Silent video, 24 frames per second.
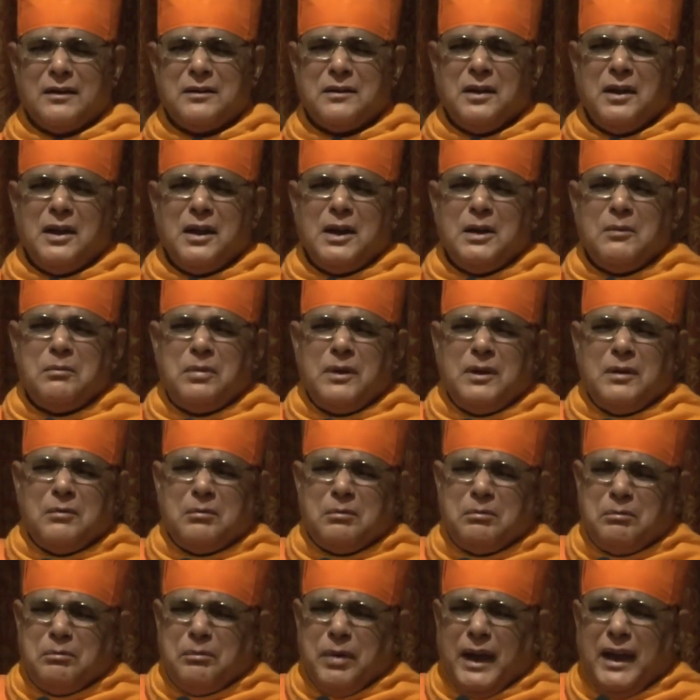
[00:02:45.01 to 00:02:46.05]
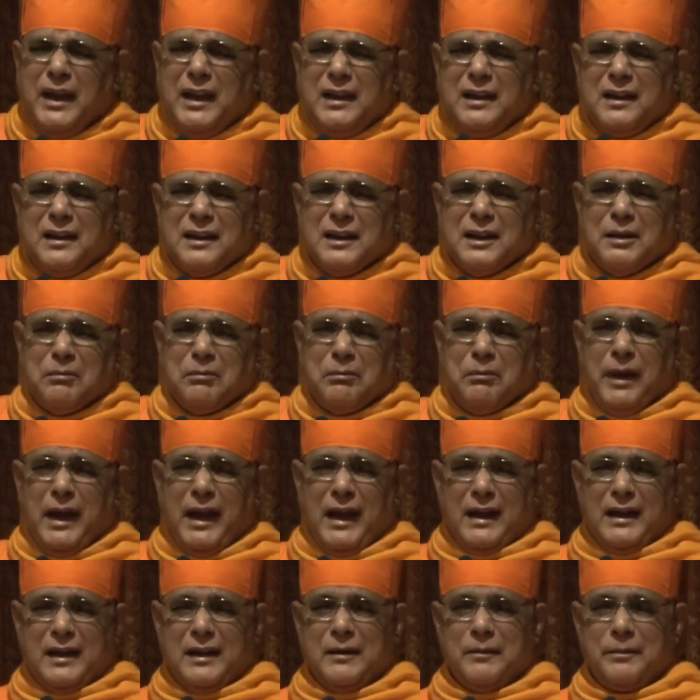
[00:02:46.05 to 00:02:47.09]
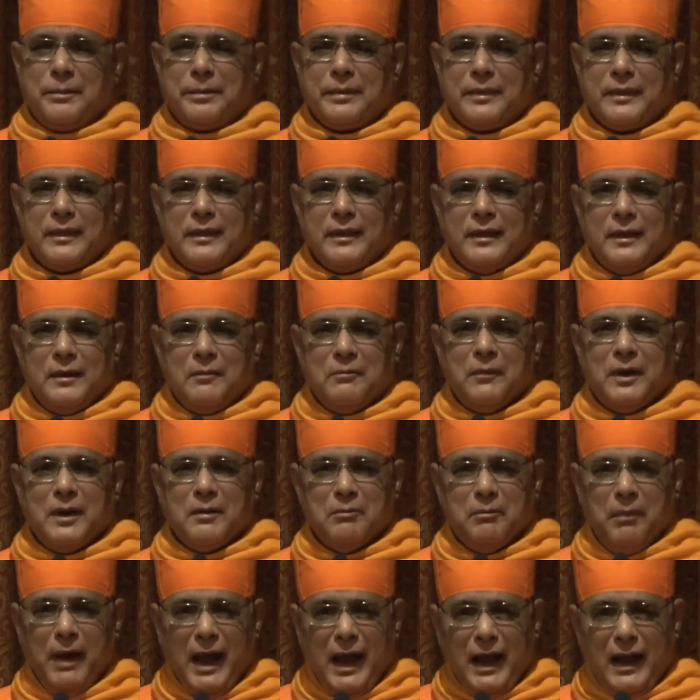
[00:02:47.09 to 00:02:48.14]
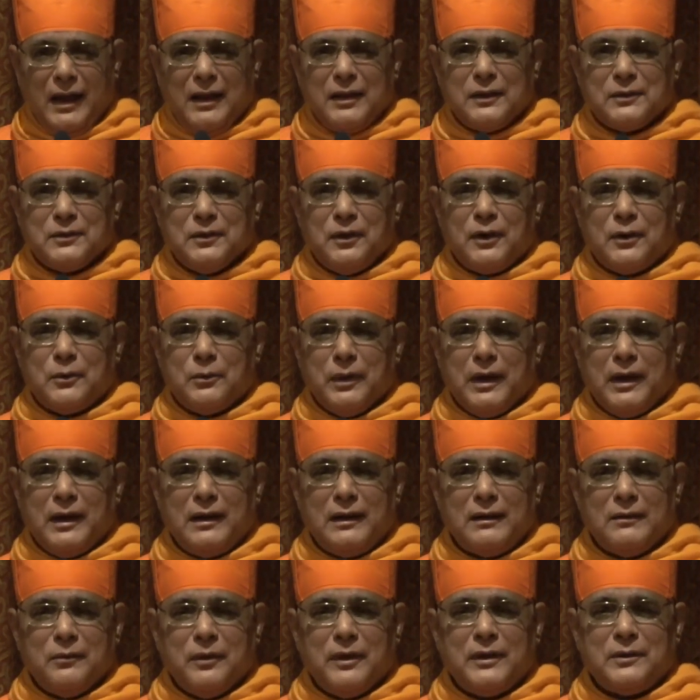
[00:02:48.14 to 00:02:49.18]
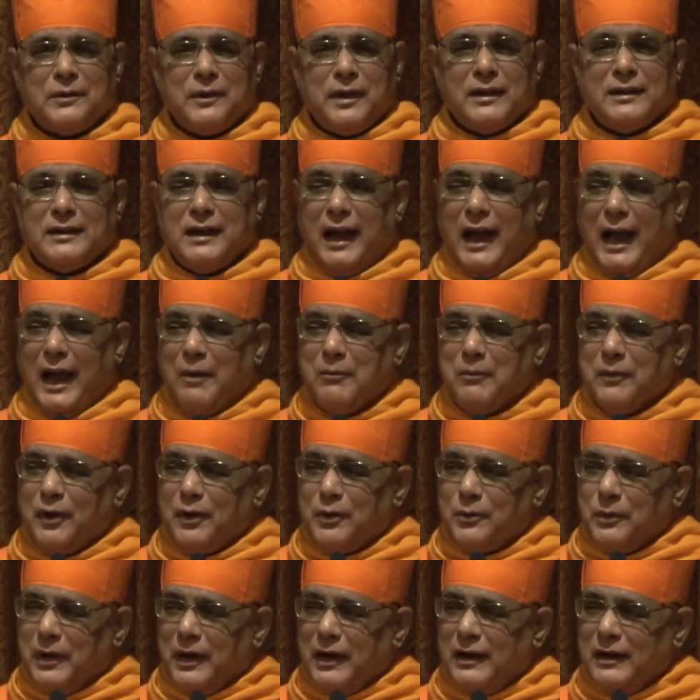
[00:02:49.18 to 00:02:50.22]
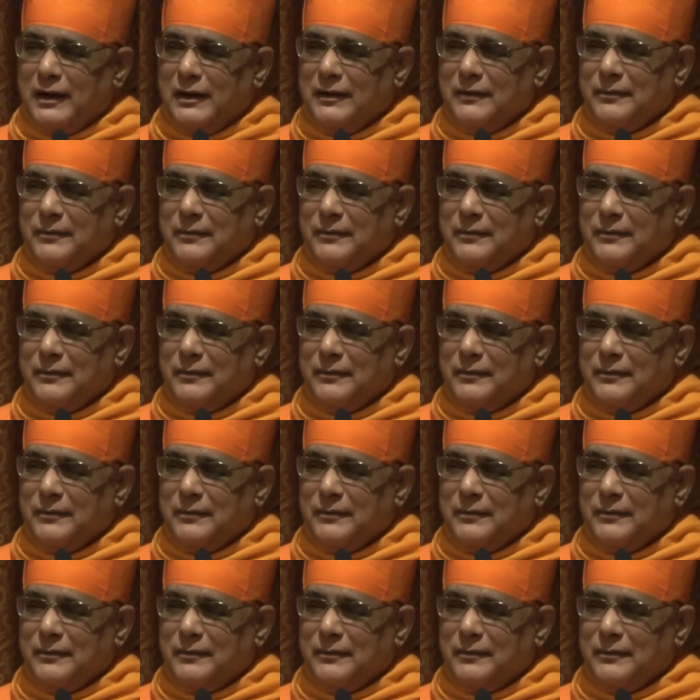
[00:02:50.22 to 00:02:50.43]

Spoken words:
Terrible pain in the back. My back is not well. Why should I say I am not well?